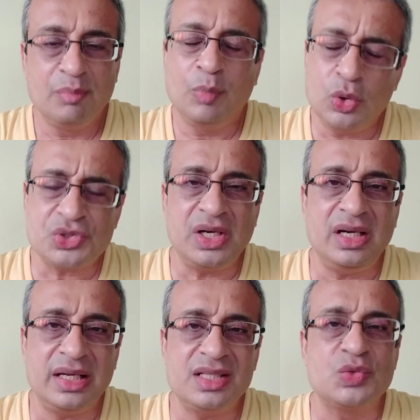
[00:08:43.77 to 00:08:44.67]
Most
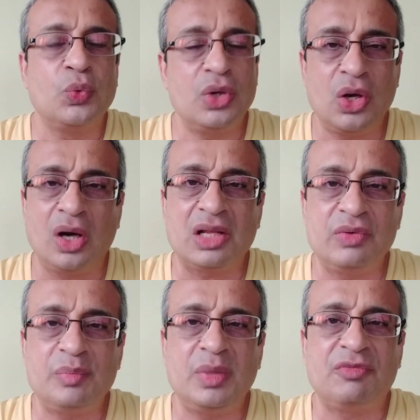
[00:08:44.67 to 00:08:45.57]
Indians would not
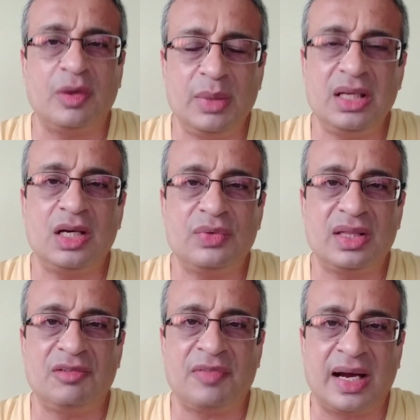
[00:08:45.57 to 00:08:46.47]
even be familiar with
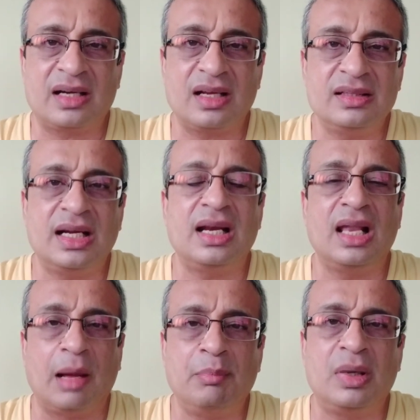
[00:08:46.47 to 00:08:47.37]
the fact that
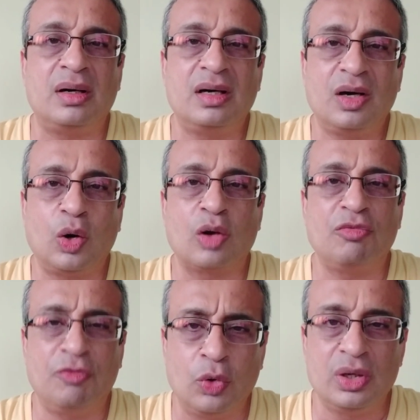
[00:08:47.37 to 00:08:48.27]
lumber or
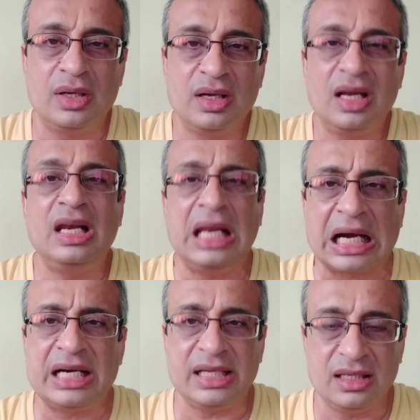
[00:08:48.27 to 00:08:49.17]
wood,
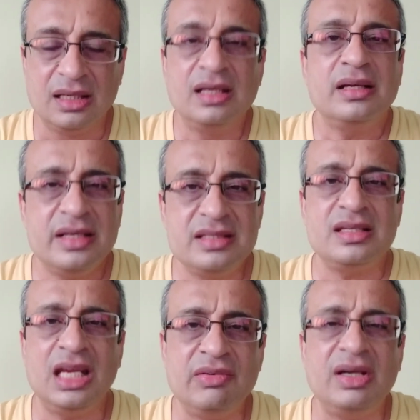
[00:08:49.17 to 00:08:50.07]
lakdi,
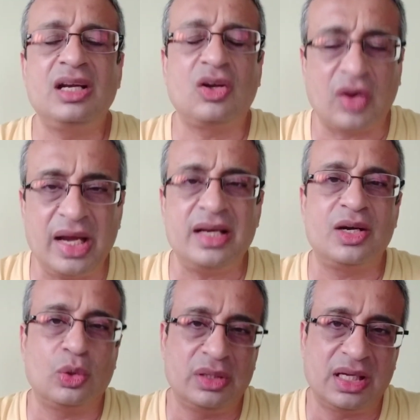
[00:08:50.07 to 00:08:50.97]
is even traded
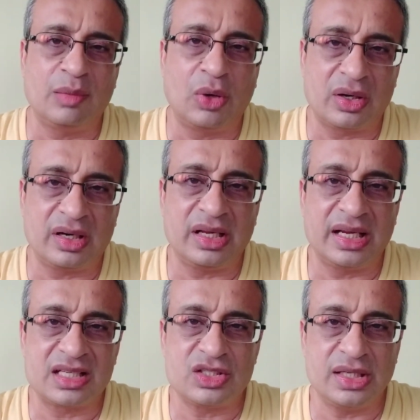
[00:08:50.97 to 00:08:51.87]
on the commodity
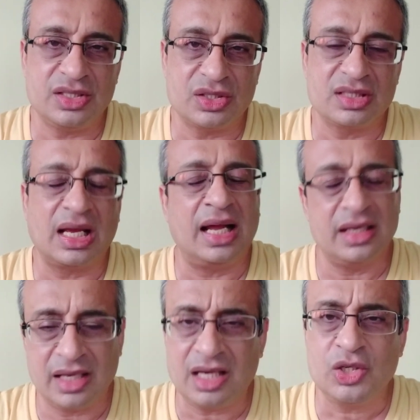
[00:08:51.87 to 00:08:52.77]
exchanges. And
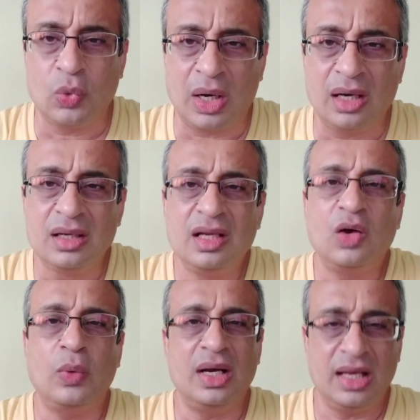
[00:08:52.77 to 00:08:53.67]
here you are,
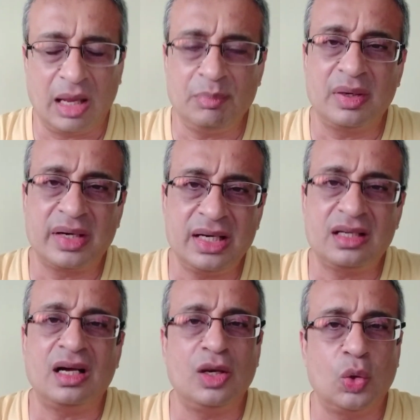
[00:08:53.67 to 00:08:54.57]
when lumber hit
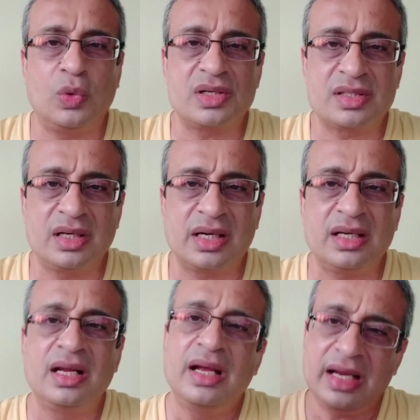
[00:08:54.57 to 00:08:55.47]
a lower
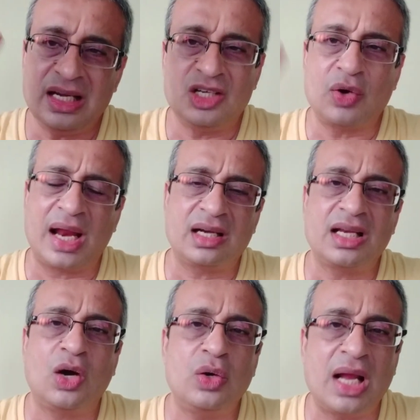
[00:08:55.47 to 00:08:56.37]
circuit, it dragged
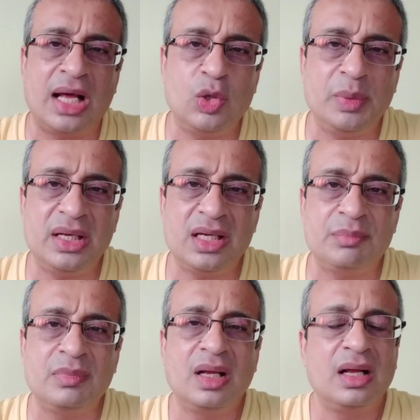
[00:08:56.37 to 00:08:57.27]
down
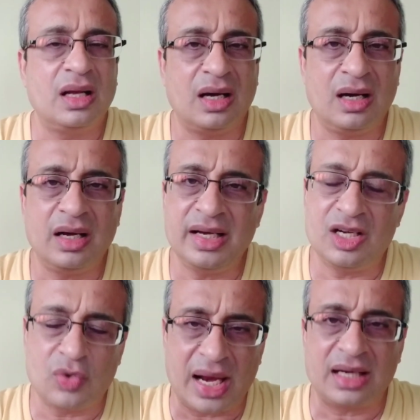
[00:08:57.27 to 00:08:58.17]
aluminium, uh, it
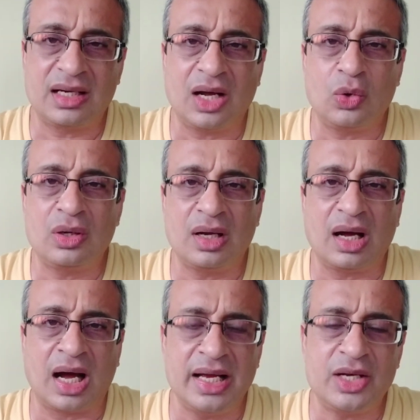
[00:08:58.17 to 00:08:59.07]
dragged down uh,
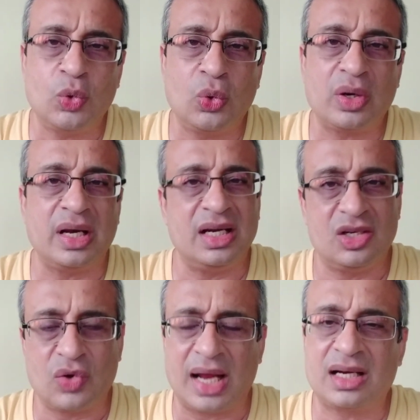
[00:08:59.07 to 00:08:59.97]
iron ore,
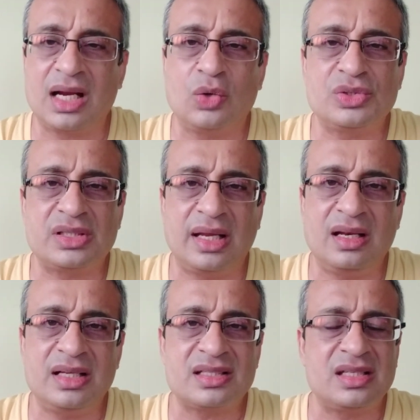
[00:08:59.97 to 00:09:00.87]
it dragged down
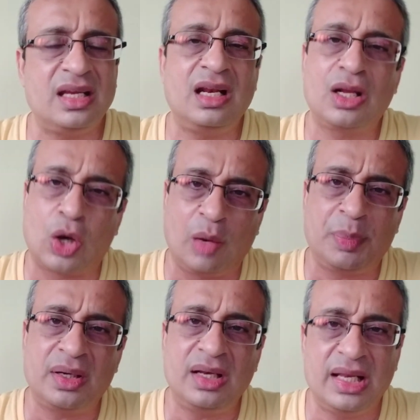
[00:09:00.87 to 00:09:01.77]
stainless steel,
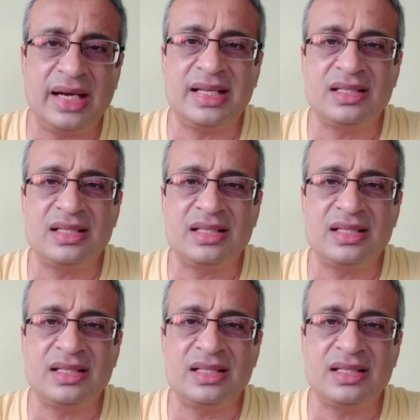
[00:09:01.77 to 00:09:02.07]
copper, lead